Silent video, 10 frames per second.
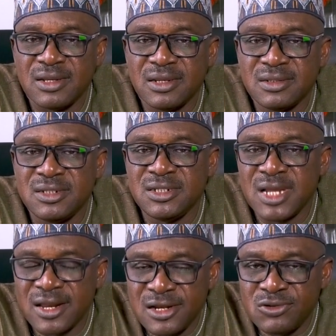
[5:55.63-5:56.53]
the
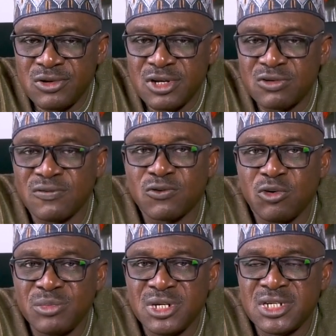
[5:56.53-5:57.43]
Directorate of
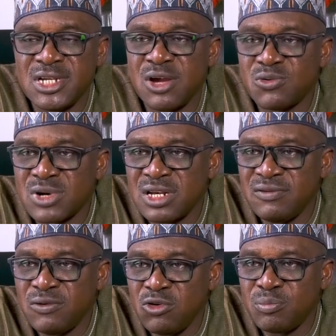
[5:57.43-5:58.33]
Community and Rural
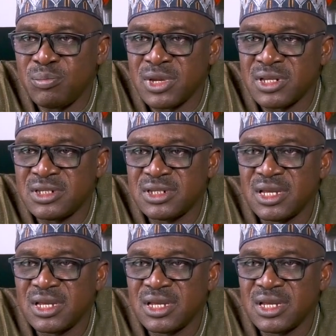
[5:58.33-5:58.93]
Development